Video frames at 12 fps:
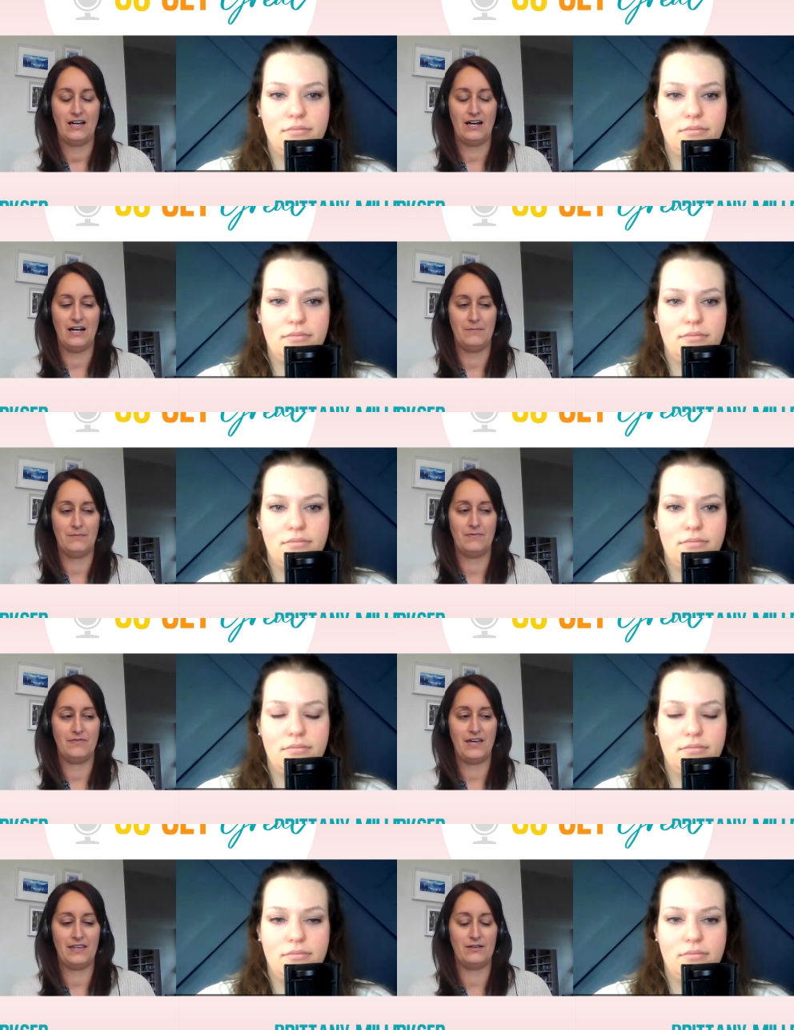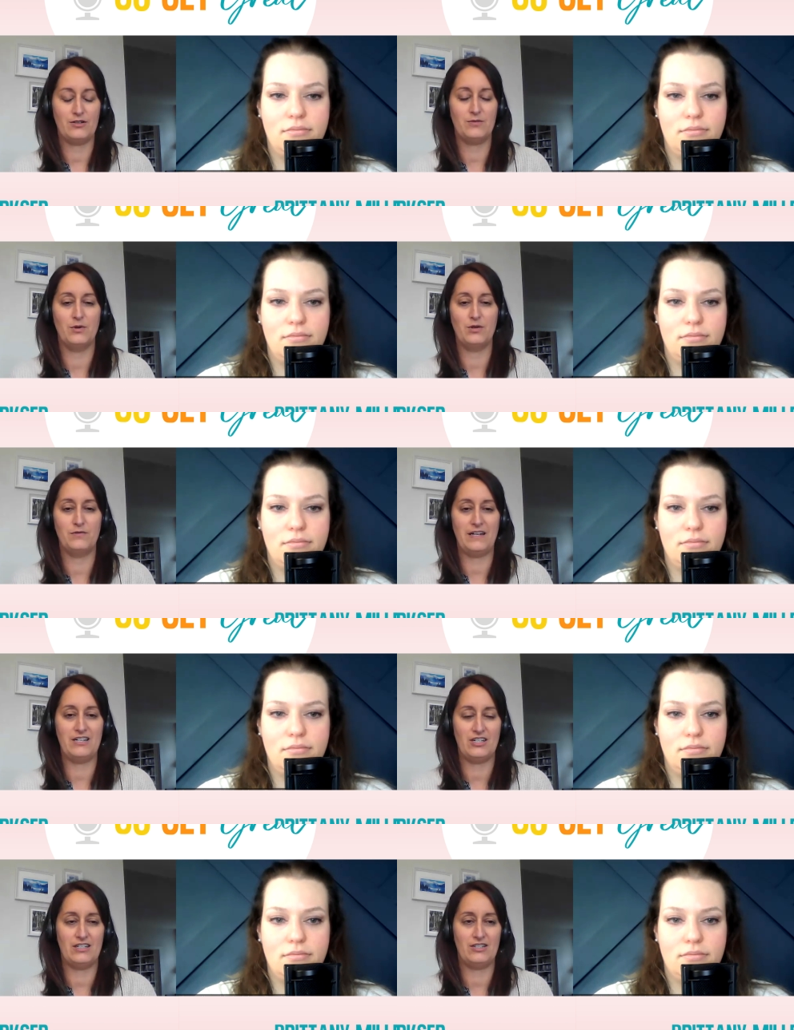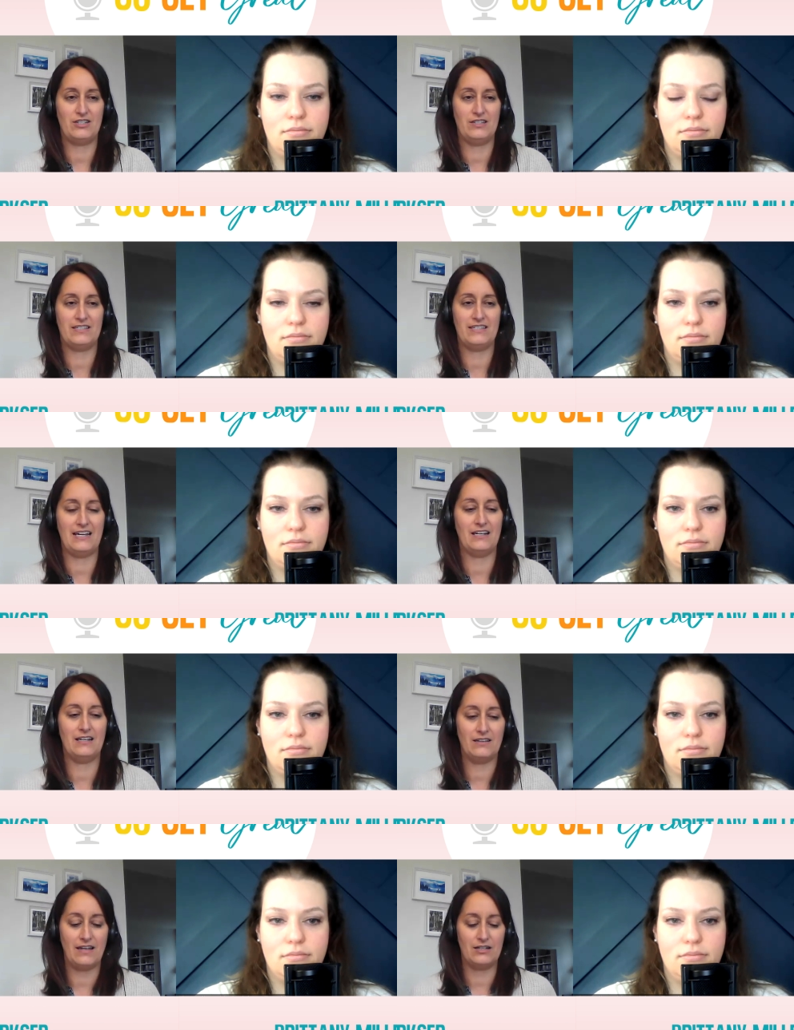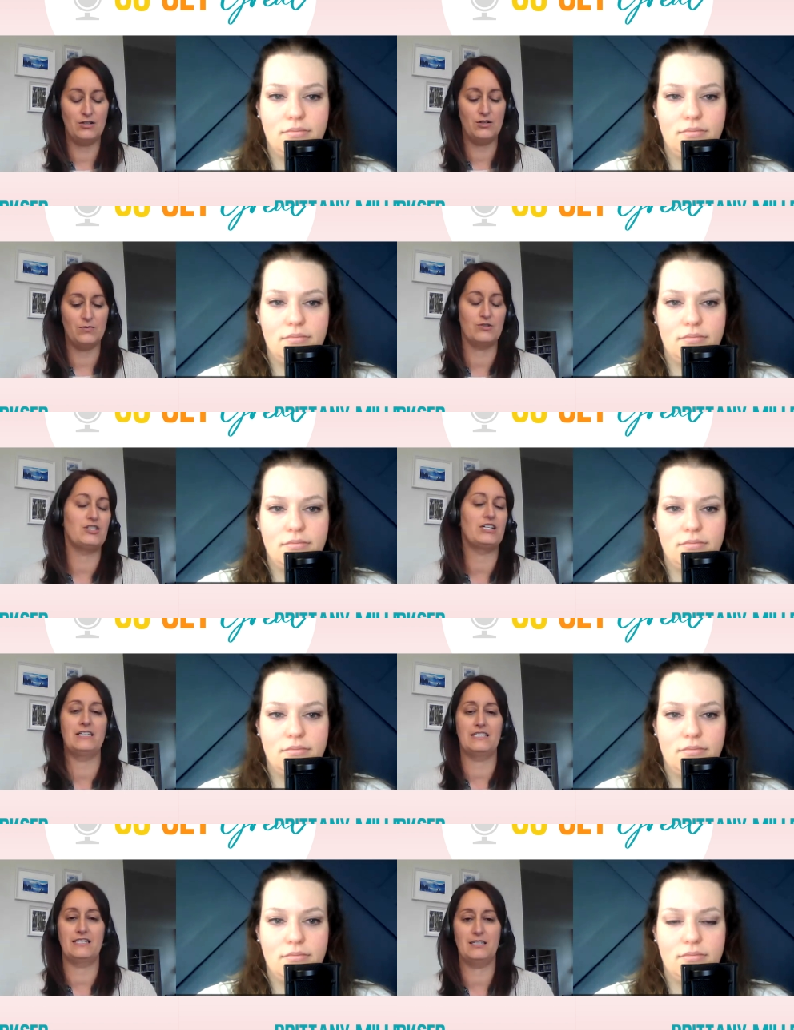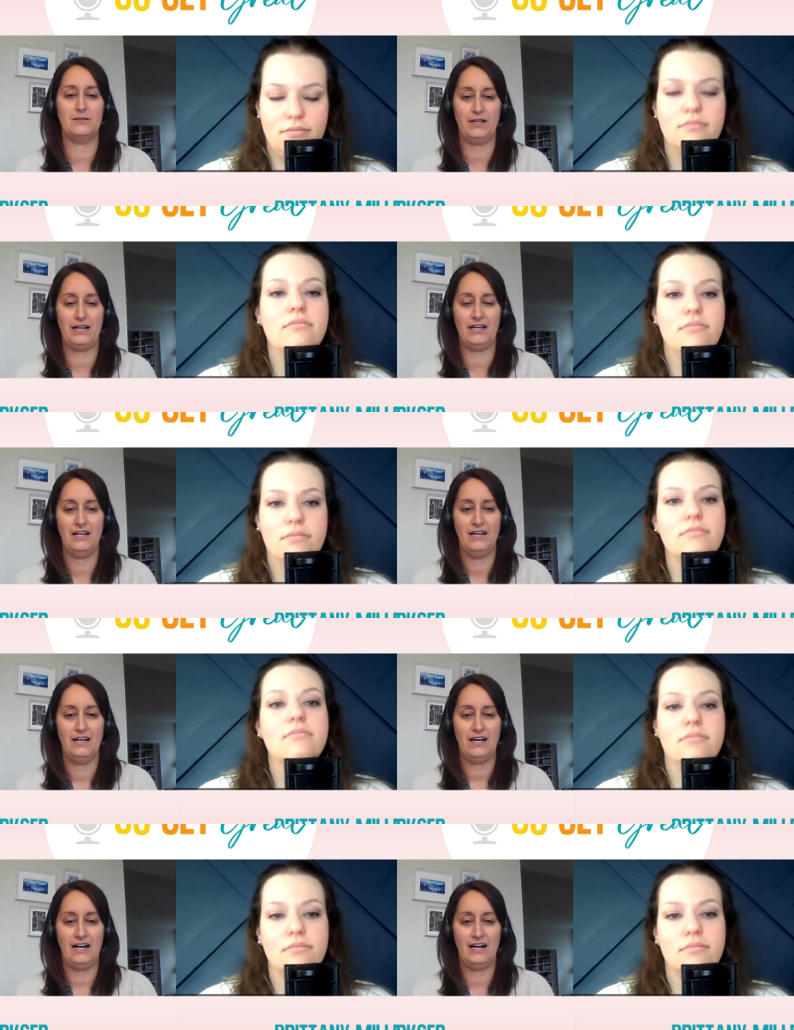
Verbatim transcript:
Speaker 1: then there's motivation to set like new routines into play,